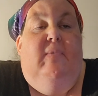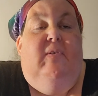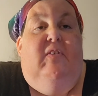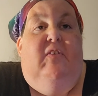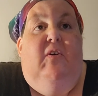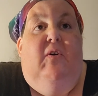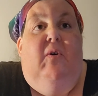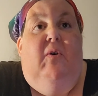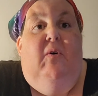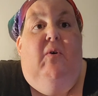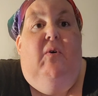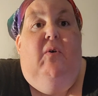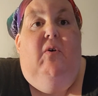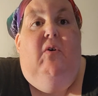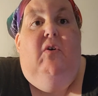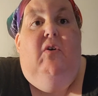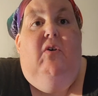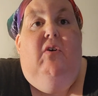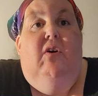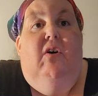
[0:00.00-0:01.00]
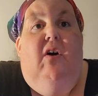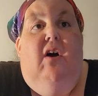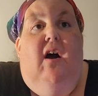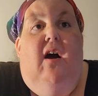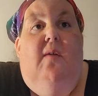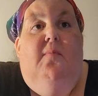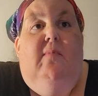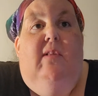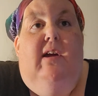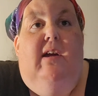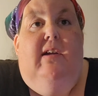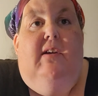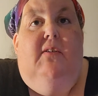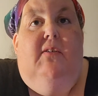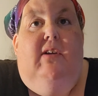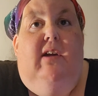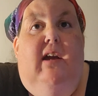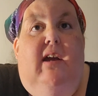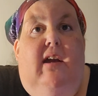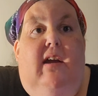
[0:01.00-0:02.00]
So I'm like,
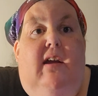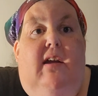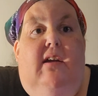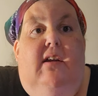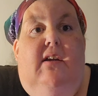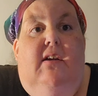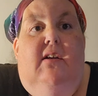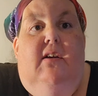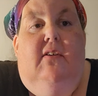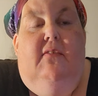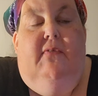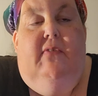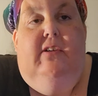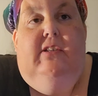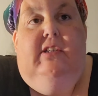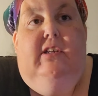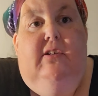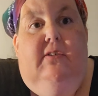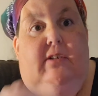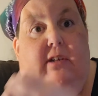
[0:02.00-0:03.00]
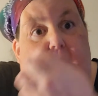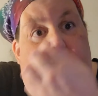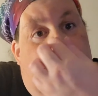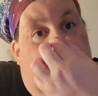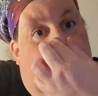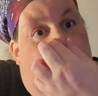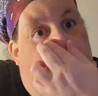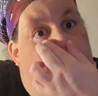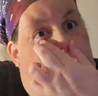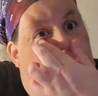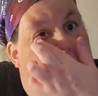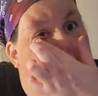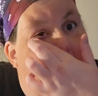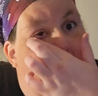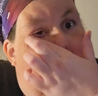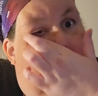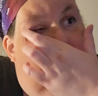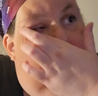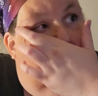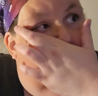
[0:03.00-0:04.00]
okay, her physio takes about an
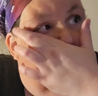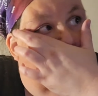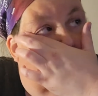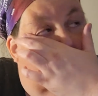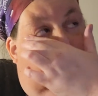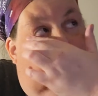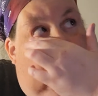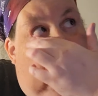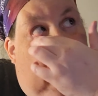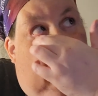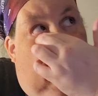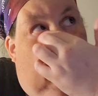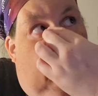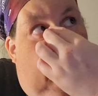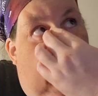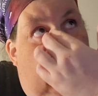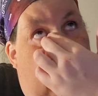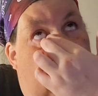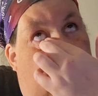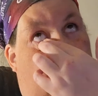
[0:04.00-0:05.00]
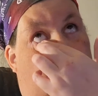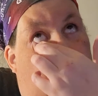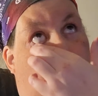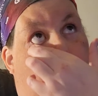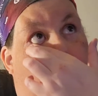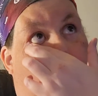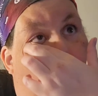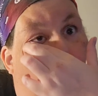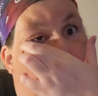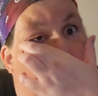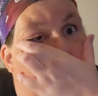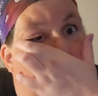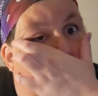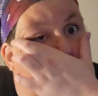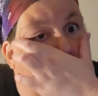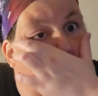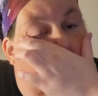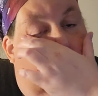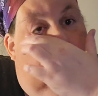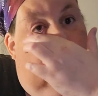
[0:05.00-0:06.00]
hour or so. What
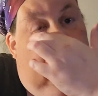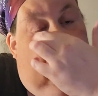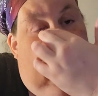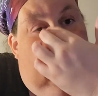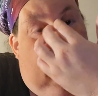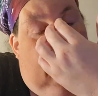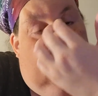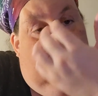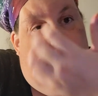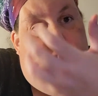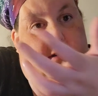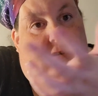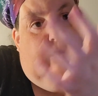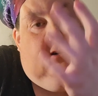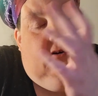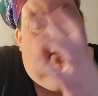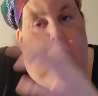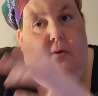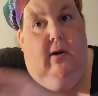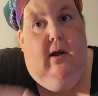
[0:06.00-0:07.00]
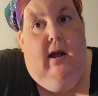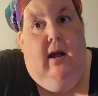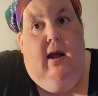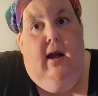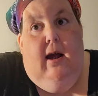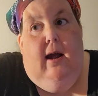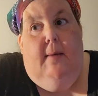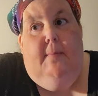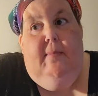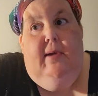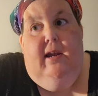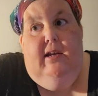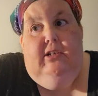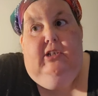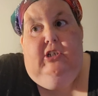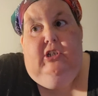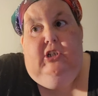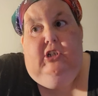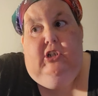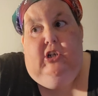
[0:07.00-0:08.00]
am I going to do? So I
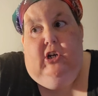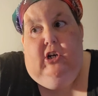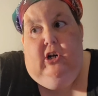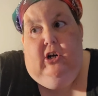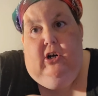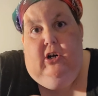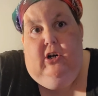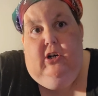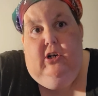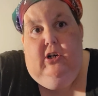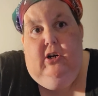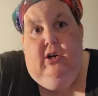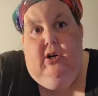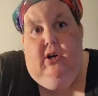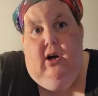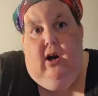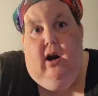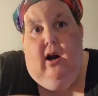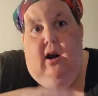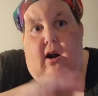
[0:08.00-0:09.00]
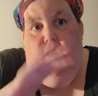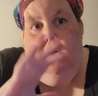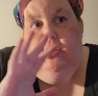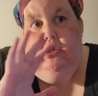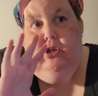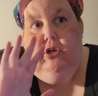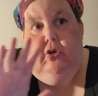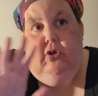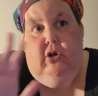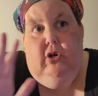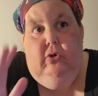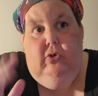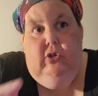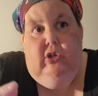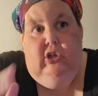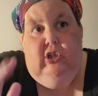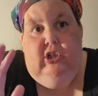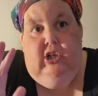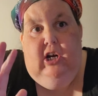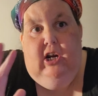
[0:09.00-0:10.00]
made sure to
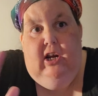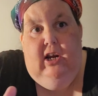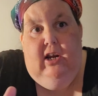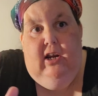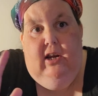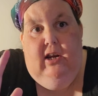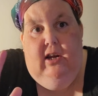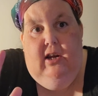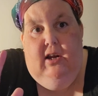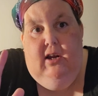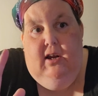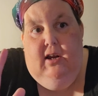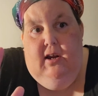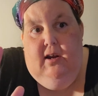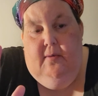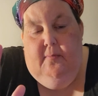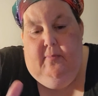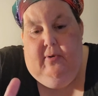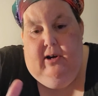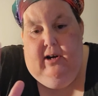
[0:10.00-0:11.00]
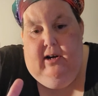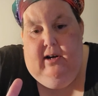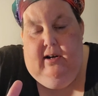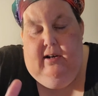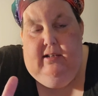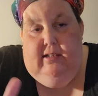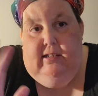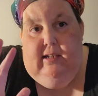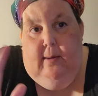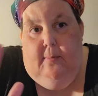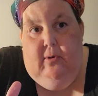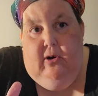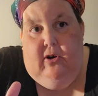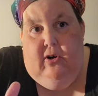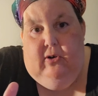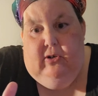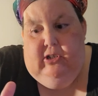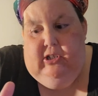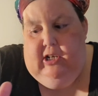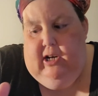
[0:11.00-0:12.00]
crochet, bring some
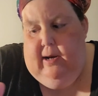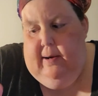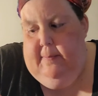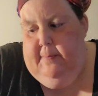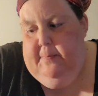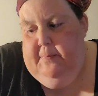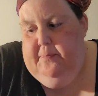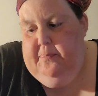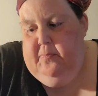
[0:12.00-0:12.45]
crochet.